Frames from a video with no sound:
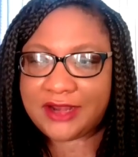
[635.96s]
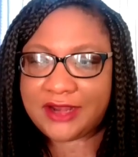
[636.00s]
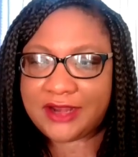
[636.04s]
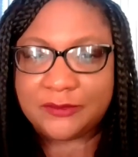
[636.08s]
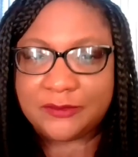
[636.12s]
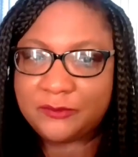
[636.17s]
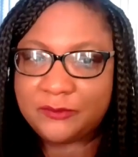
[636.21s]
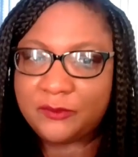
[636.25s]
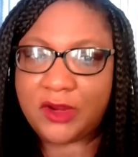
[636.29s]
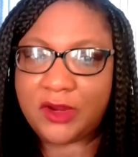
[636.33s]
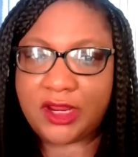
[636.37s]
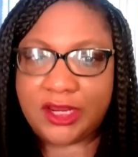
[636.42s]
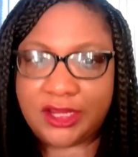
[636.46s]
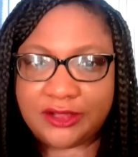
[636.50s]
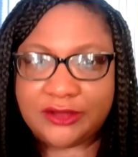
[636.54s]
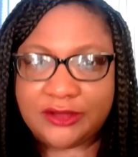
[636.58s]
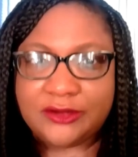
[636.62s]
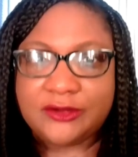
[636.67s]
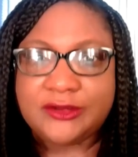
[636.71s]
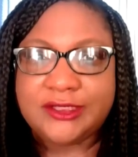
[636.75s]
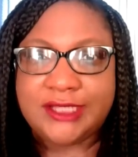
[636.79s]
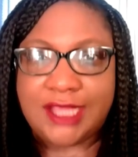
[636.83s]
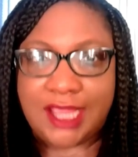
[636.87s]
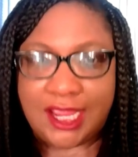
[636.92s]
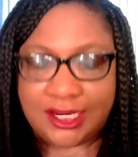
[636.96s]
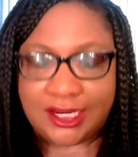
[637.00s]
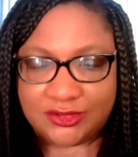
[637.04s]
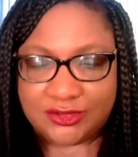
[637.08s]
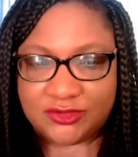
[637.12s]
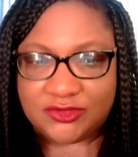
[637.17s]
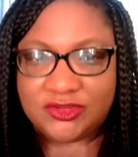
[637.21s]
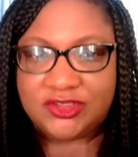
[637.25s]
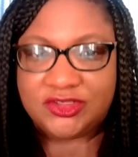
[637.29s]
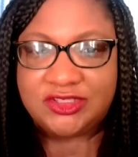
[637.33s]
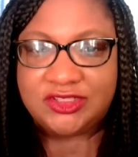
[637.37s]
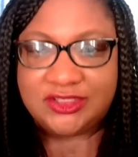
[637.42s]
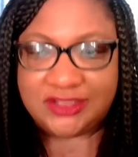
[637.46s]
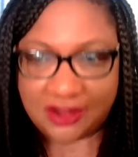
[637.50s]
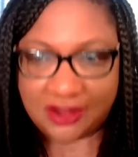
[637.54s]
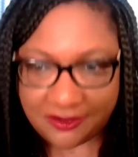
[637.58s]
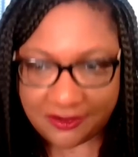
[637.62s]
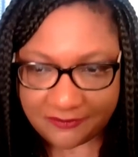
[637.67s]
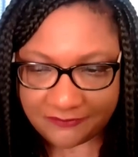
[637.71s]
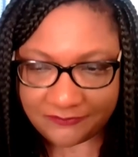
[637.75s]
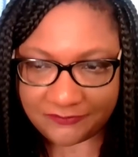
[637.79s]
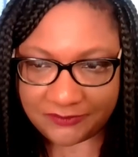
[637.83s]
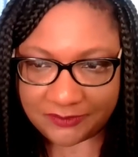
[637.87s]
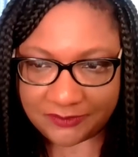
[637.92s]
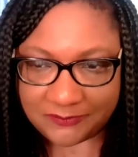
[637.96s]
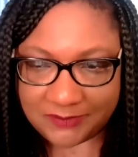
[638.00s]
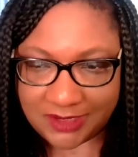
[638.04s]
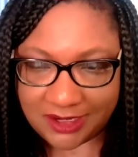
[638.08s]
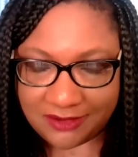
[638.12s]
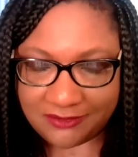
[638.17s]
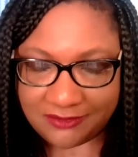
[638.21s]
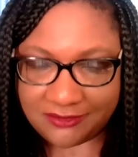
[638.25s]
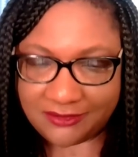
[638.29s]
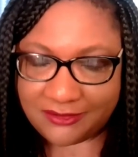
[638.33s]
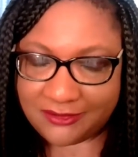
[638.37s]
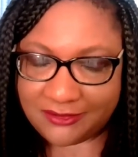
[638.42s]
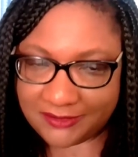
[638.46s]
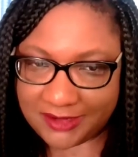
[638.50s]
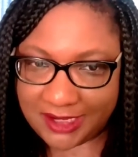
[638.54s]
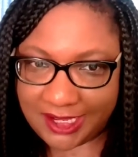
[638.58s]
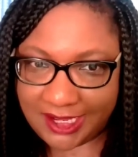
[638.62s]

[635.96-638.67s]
some regular doctor stuff from now on, okay?